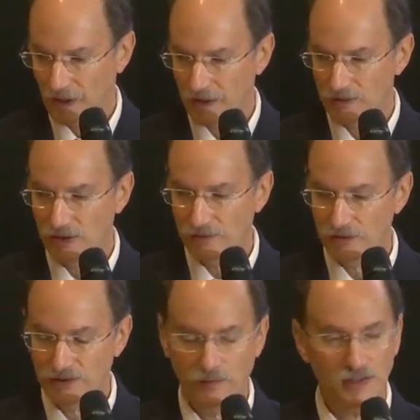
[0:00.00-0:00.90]
And you give
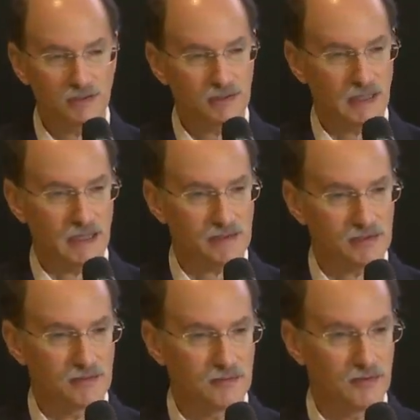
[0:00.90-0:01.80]
it, somebody a
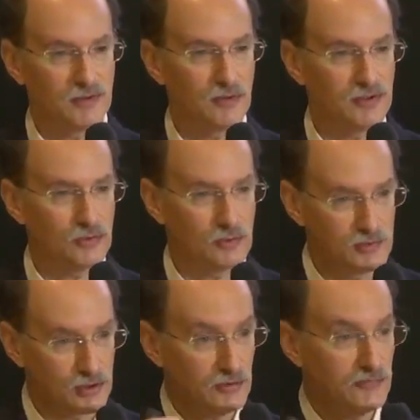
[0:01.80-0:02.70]
task where they're going to
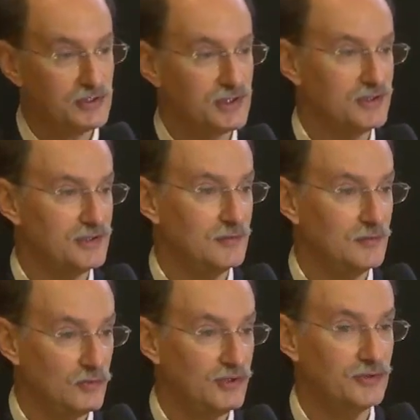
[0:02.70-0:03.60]
observe the
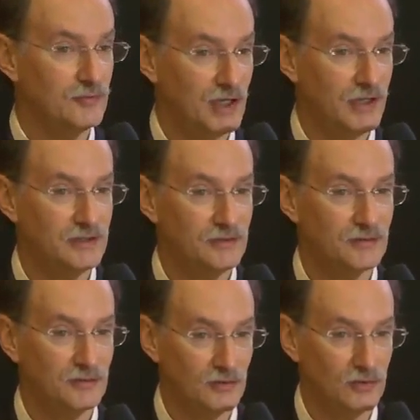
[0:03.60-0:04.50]
system with their
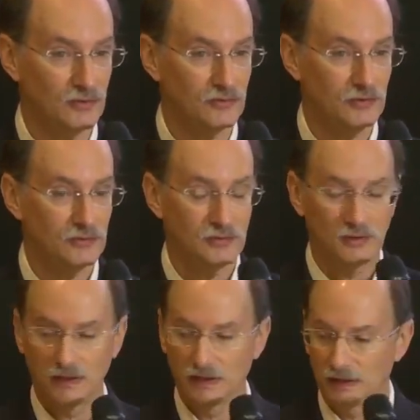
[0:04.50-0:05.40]
mind alone.
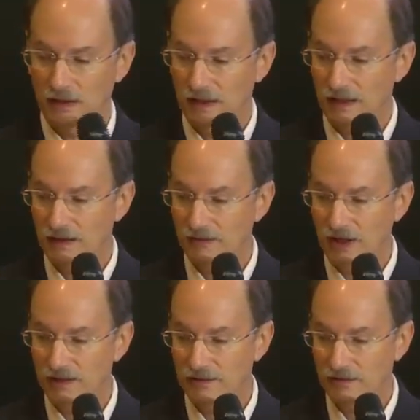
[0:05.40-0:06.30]
And if,
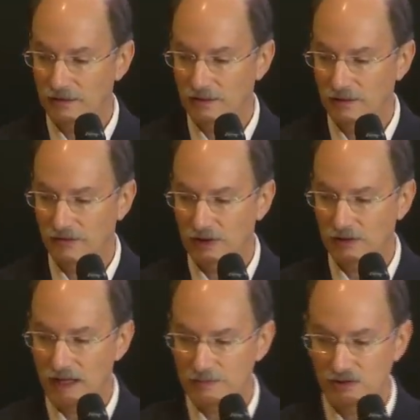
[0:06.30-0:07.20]
that, if it
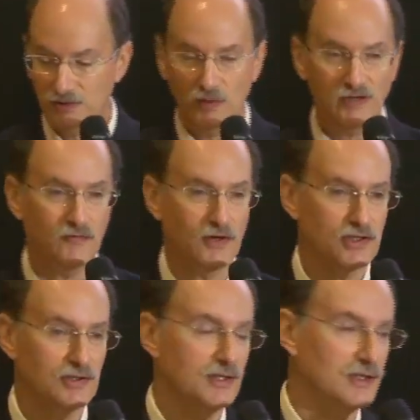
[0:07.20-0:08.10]
collapses the wave
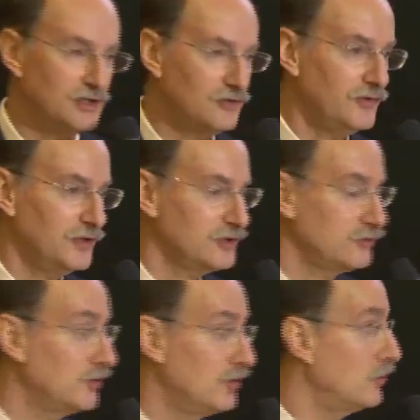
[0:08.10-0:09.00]
function, then interference
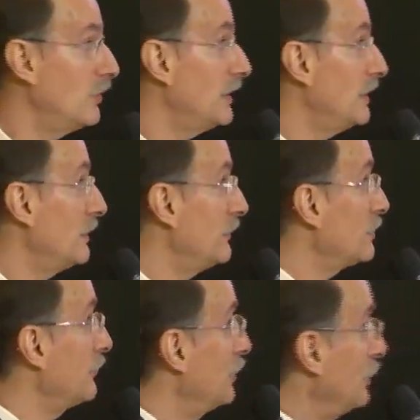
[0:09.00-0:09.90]
will go away. And in
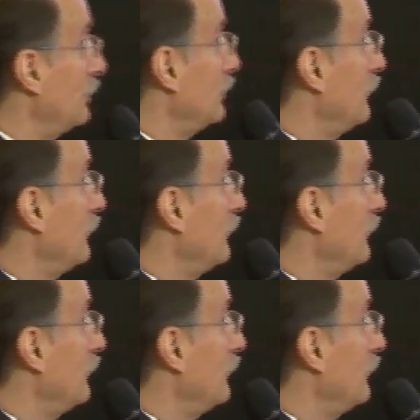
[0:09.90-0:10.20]
this particular